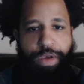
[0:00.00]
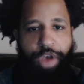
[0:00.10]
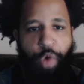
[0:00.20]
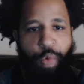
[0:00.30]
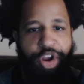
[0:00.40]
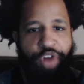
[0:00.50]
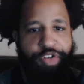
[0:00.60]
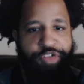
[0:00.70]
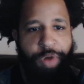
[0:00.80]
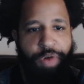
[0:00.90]
A win over
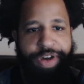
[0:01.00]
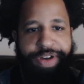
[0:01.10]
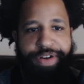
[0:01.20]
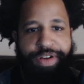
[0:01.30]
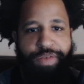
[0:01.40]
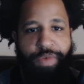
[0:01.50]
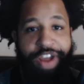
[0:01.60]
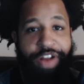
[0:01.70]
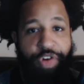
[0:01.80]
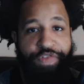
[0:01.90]
Smoka, which I
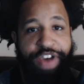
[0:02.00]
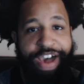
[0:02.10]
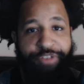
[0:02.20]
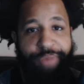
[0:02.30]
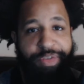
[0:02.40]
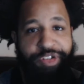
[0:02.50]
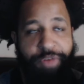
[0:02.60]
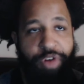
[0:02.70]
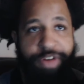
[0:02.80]
don't know if you guys remember Smoka,